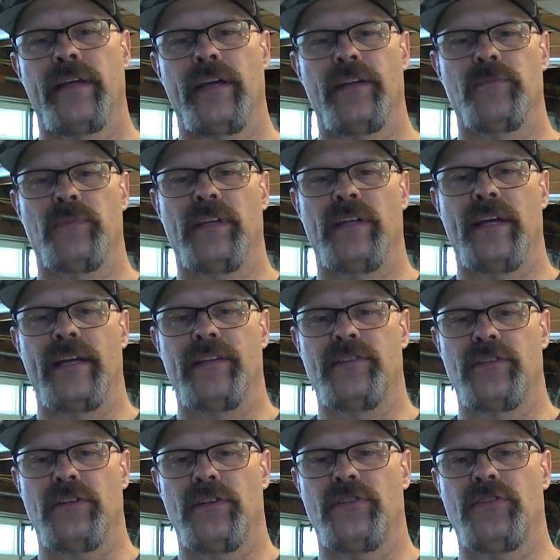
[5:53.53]
have a
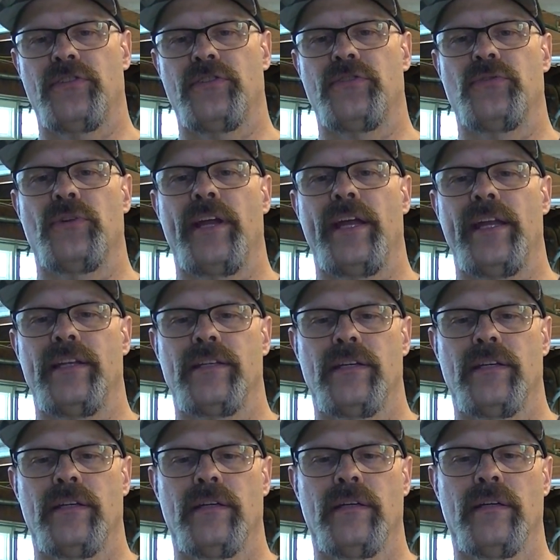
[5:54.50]
nice
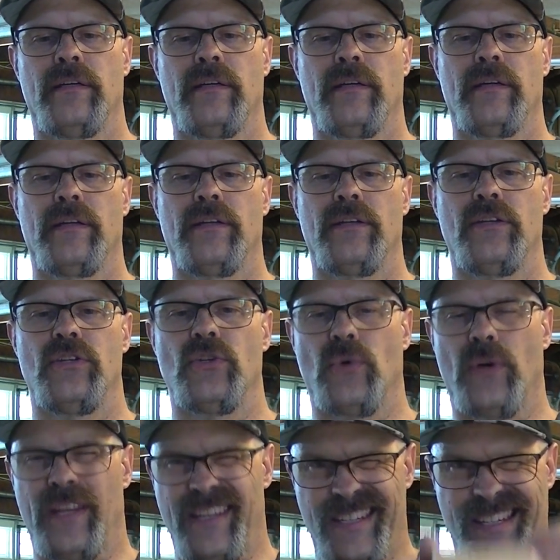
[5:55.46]
straight
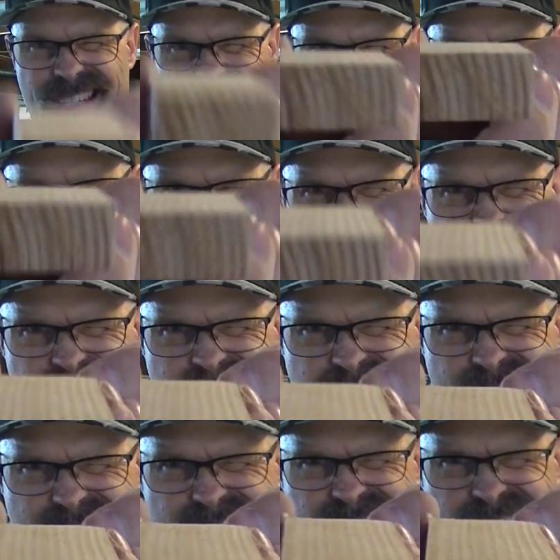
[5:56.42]
joint
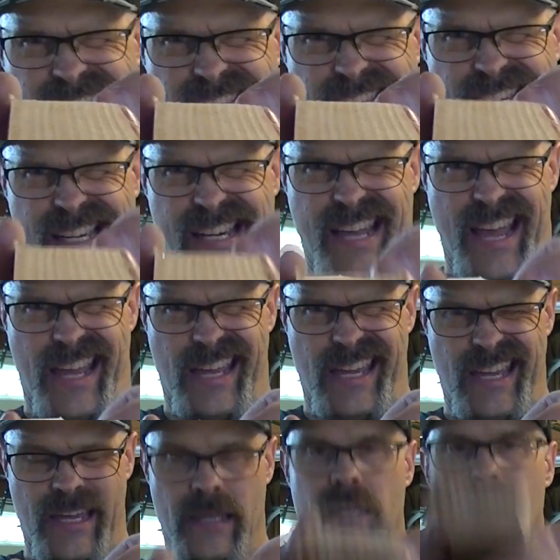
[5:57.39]
neck.